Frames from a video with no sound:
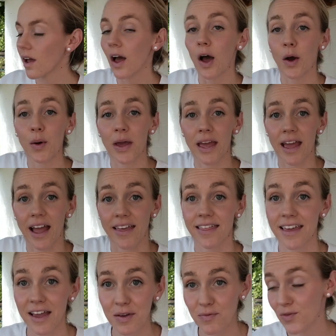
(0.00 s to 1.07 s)
Okay, I
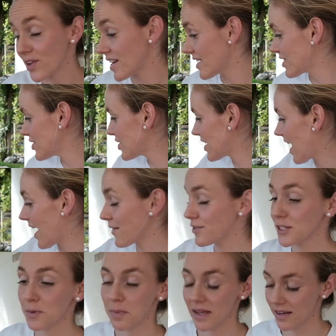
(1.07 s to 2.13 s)
think I'm finished.
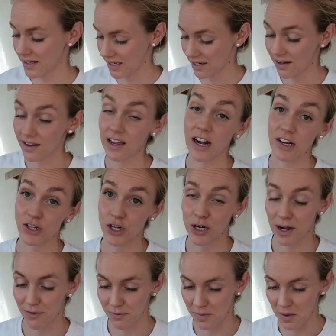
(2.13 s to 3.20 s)
Gotta turn
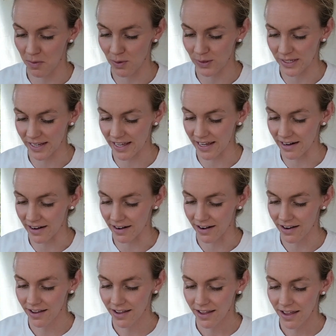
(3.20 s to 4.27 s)
off my music here,
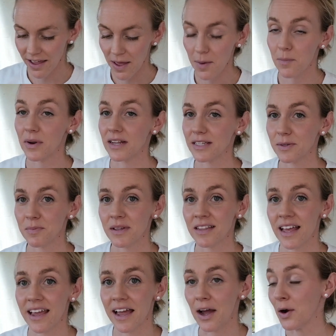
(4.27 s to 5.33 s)
but it's been
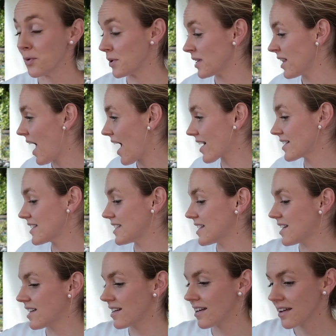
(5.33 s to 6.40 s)
like a
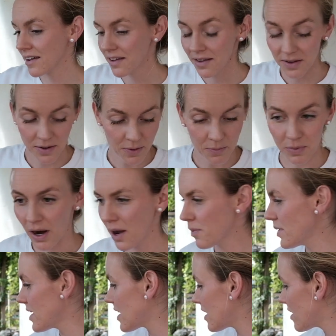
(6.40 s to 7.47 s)
relaxing,
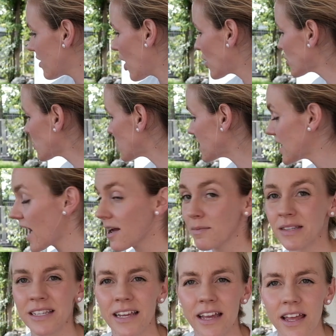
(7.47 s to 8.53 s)
probably, gosh, what time is it?